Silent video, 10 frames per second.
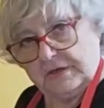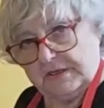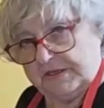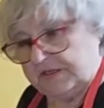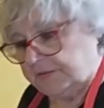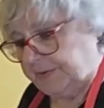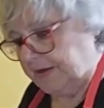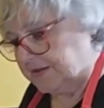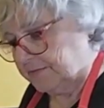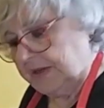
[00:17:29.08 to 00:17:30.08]
idea to be able
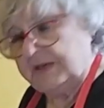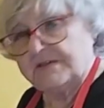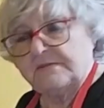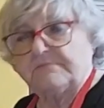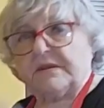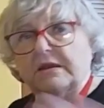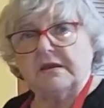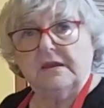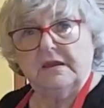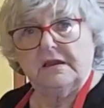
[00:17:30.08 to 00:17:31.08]
to make something
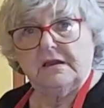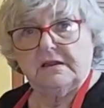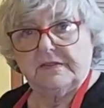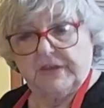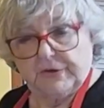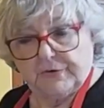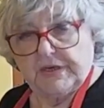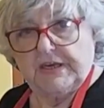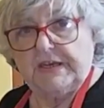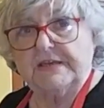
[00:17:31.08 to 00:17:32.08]
that you can
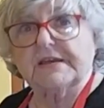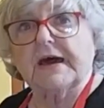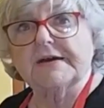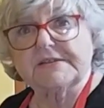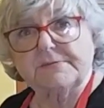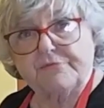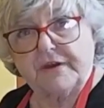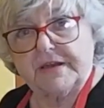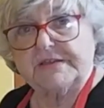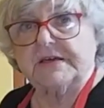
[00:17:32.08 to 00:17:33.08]
eat as a
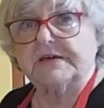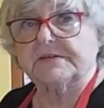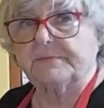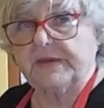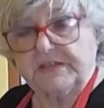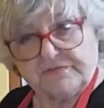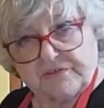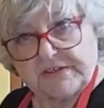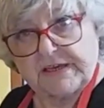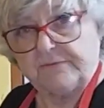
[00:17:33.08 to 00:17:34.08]
bread, as a base for a
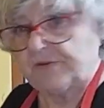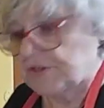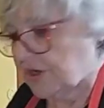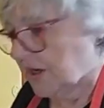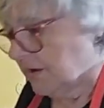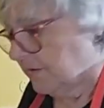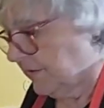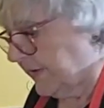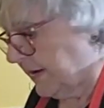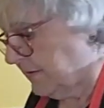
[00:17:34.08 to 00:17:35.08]
sandwich,
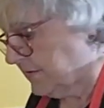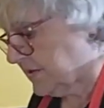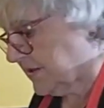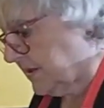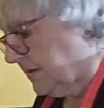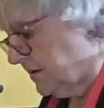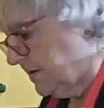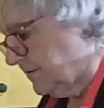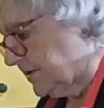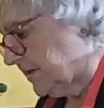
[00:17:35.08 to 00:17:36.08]
without
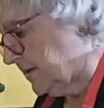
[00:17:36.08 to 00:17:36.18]
using